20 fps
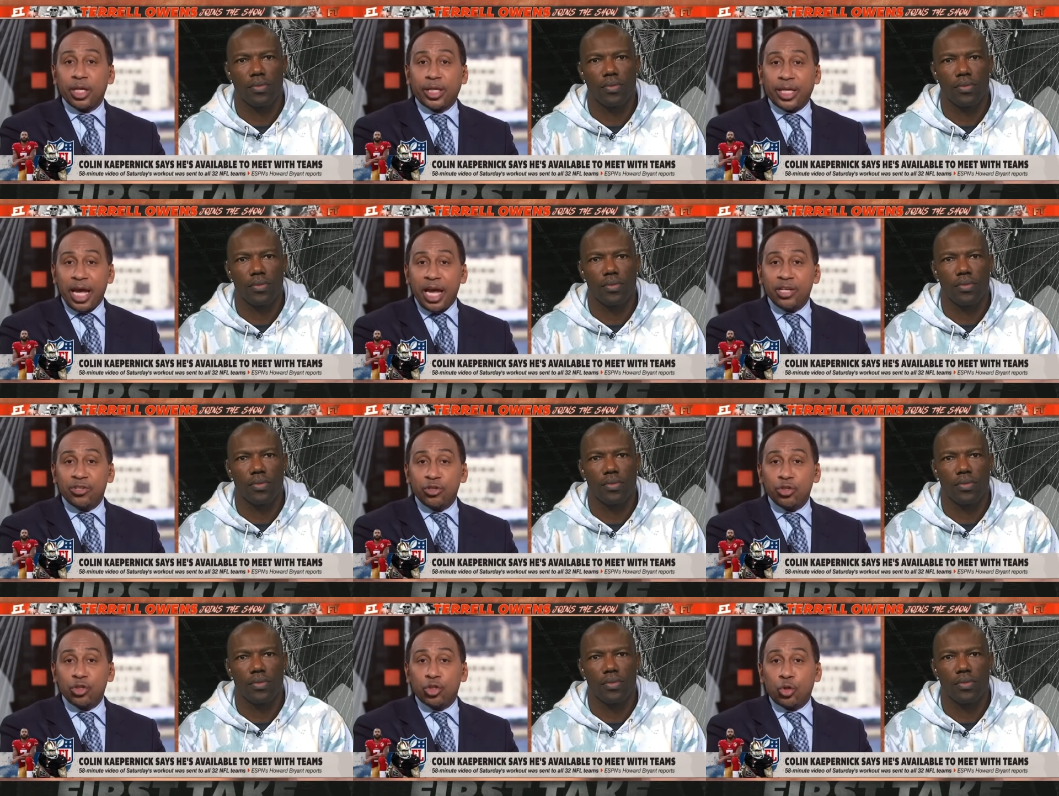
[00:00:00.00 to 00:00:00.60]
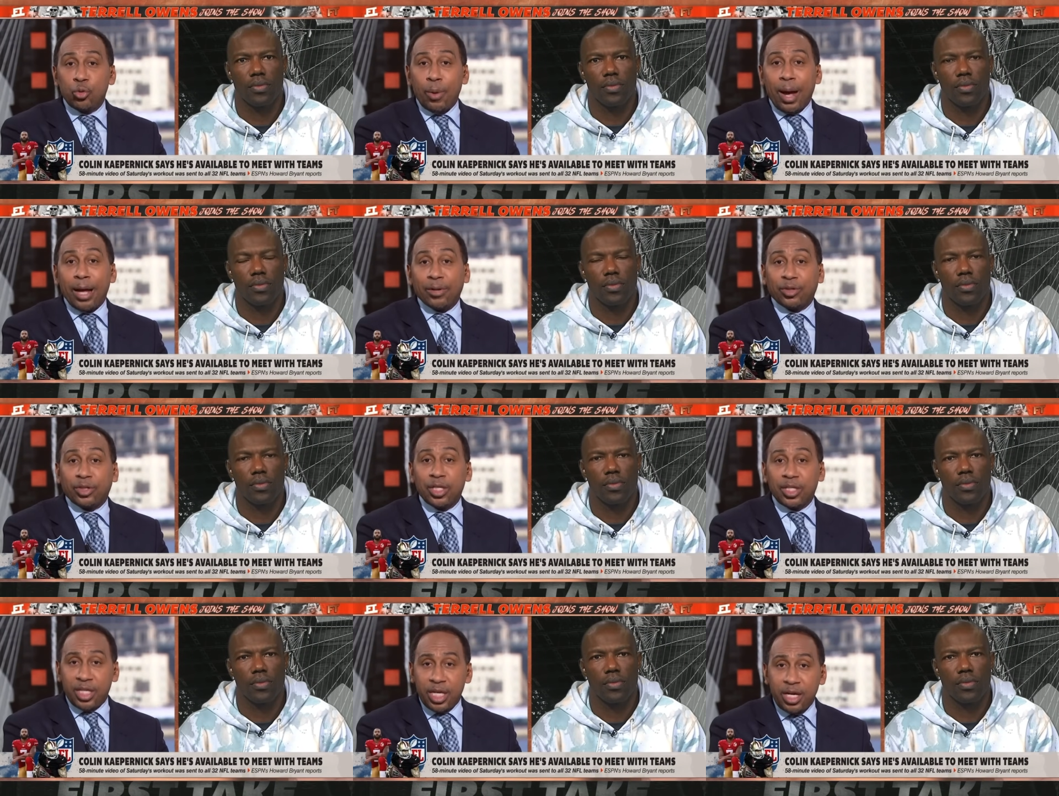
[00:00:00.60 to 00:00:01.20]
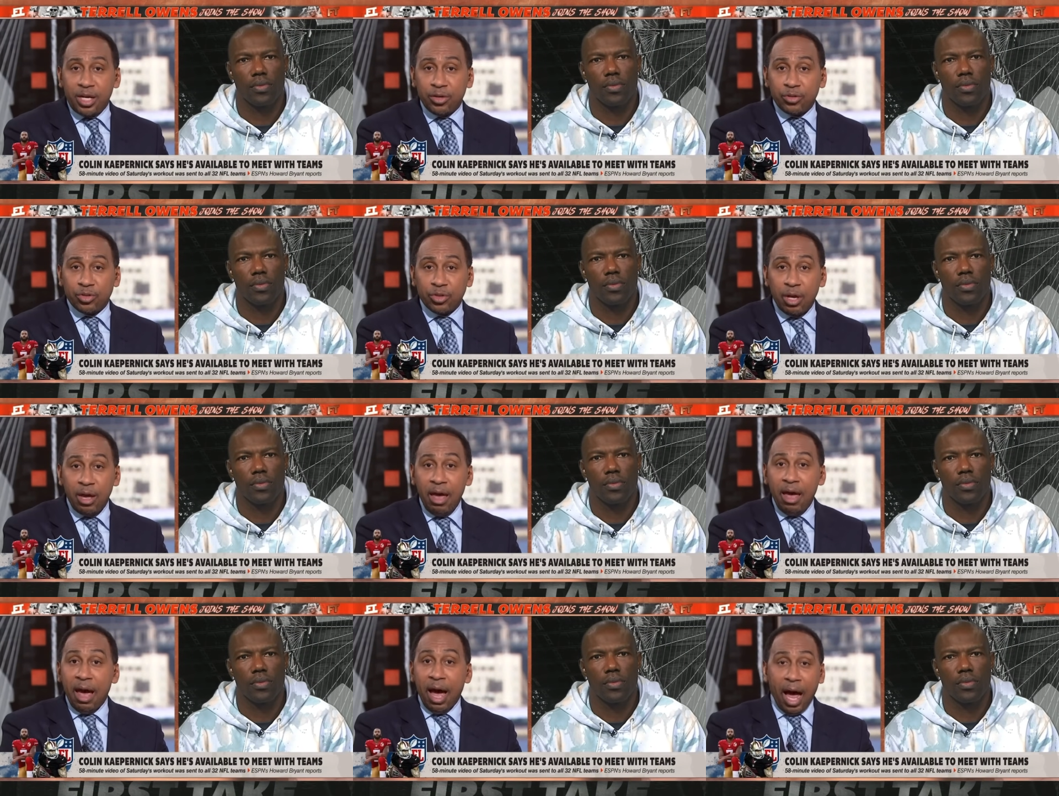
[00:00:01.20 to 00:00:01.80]
Speaker 1: smart as a whip, can
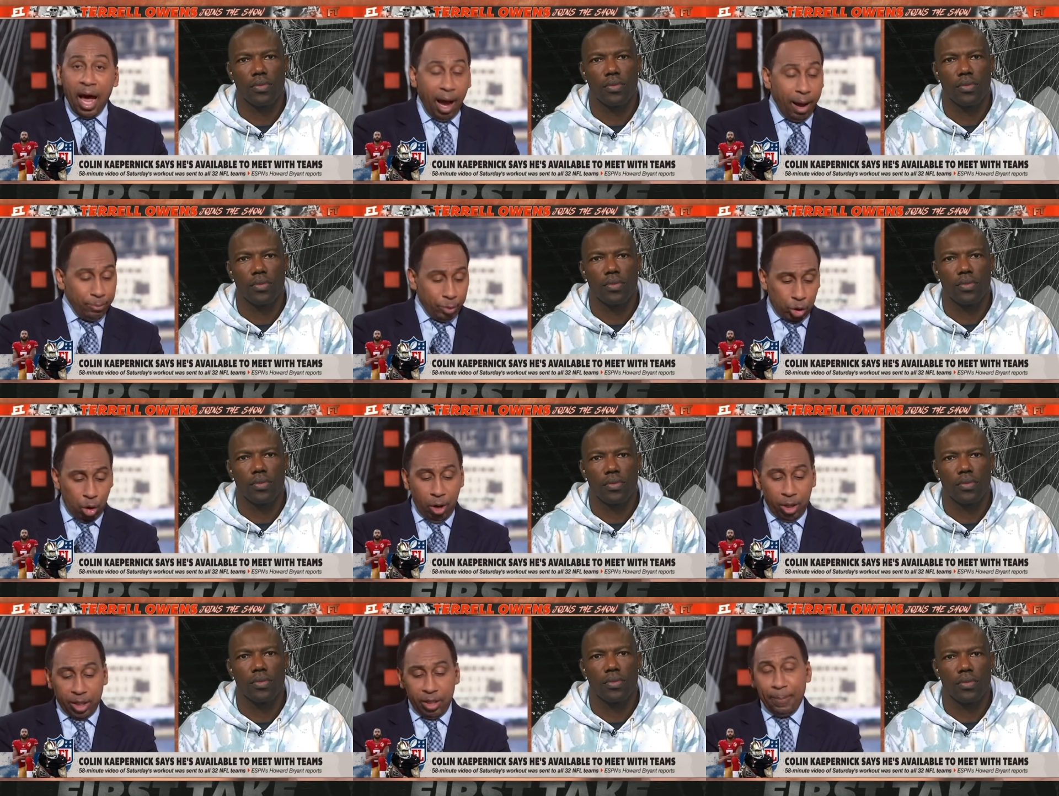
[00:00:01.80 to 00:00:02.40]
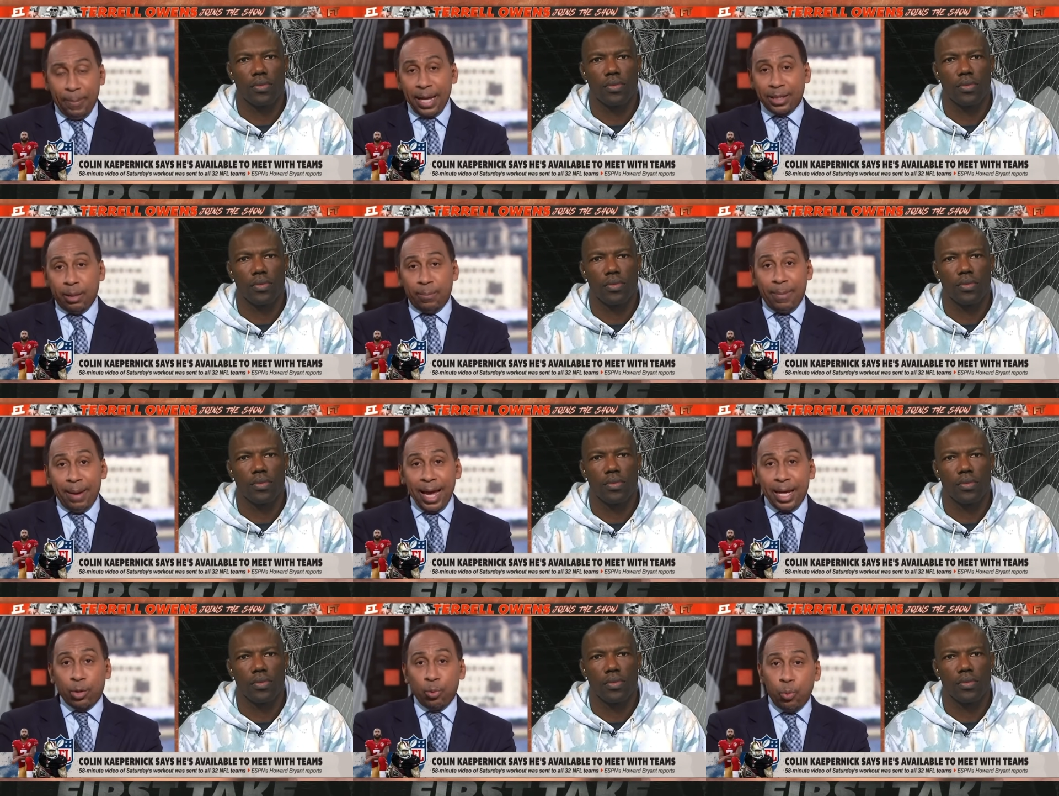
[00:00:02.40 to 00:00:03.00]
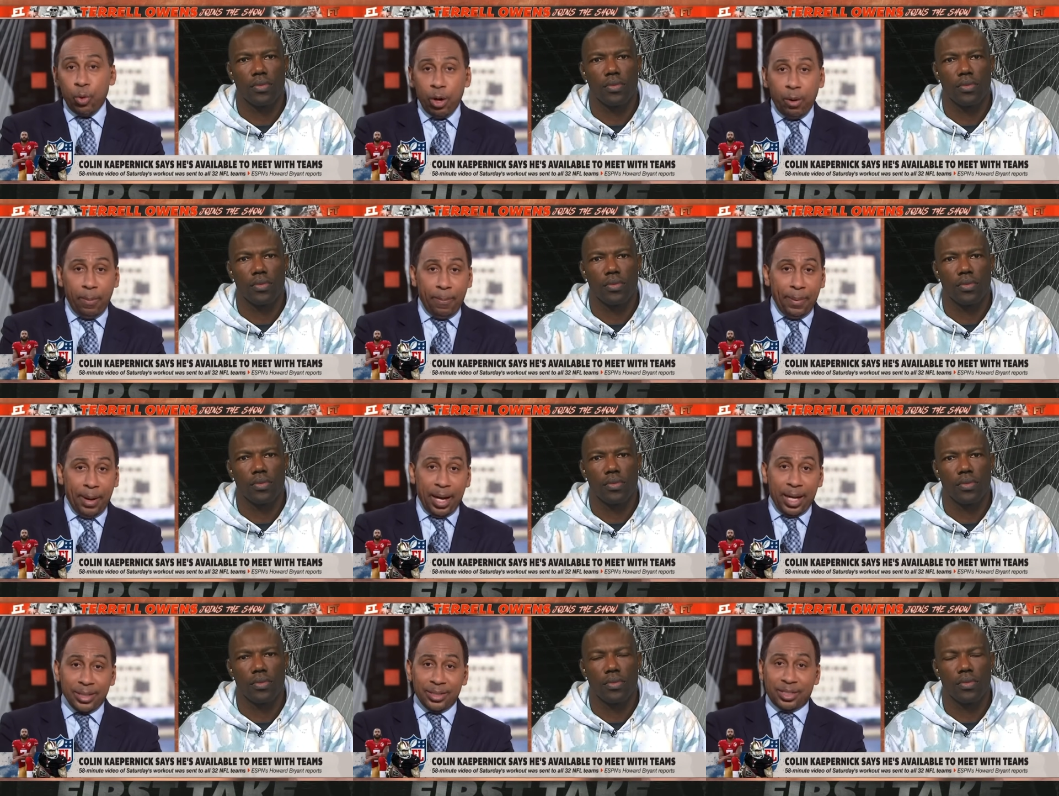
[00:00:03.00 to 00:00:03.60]
talk his ass off, can talk about
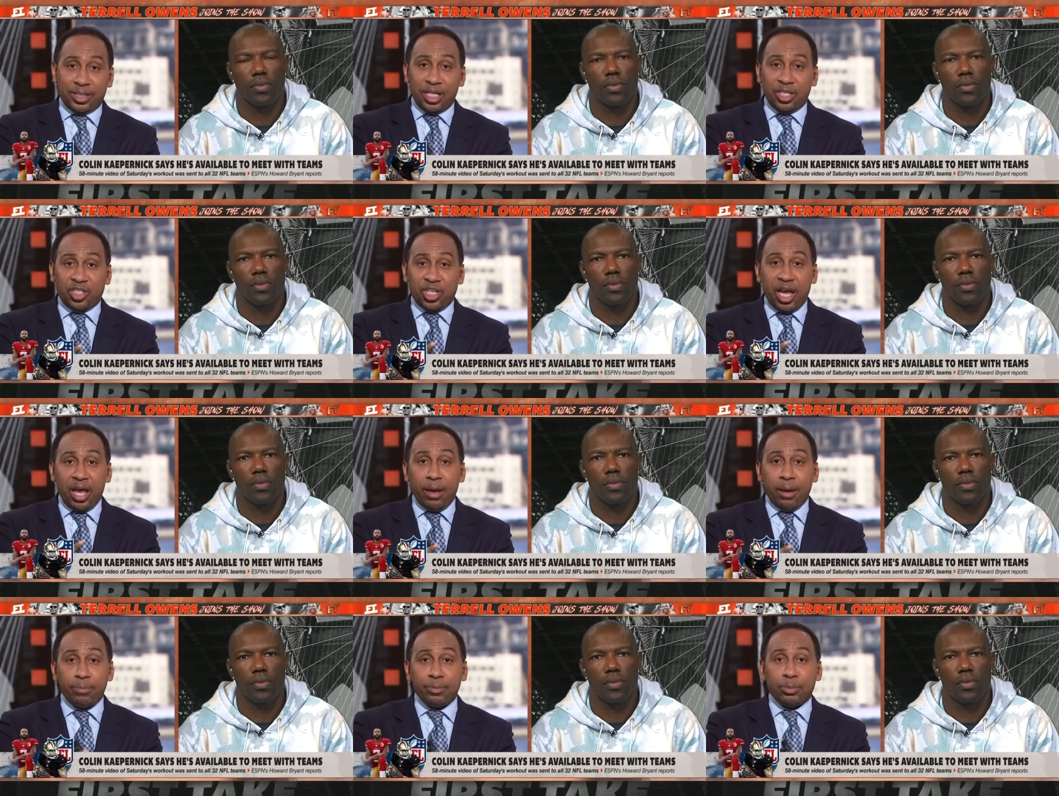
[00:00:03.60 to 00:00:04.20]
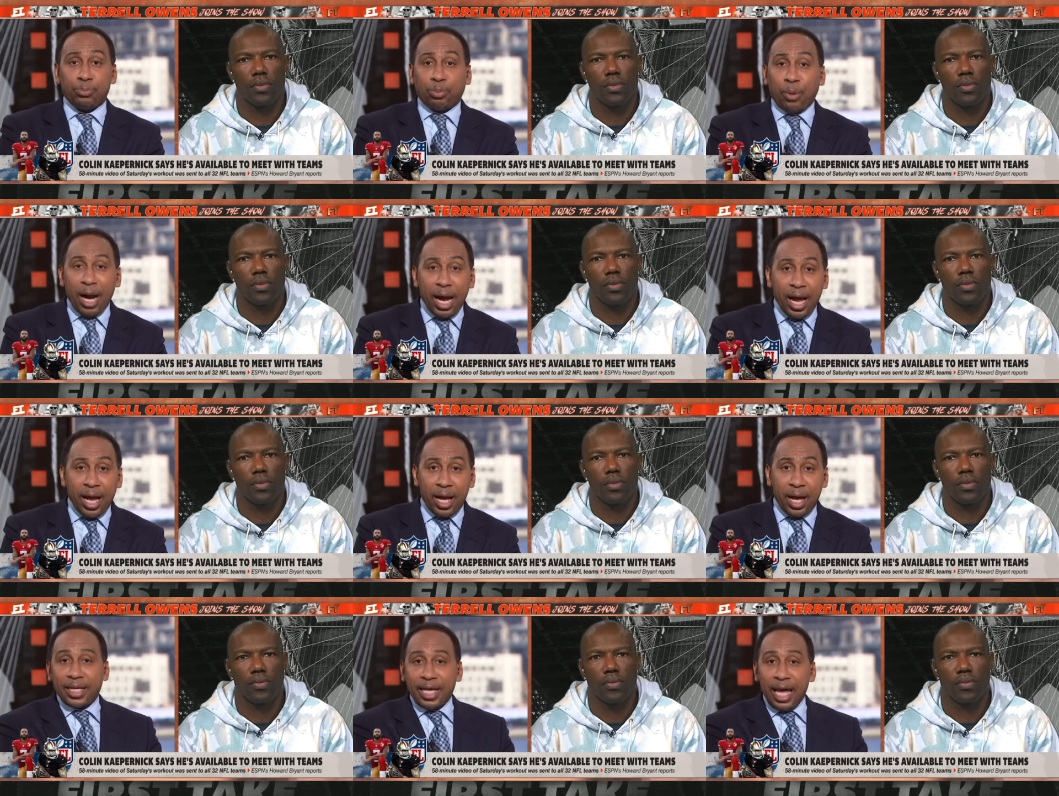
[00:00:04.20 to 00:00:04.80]
anything. And I get all of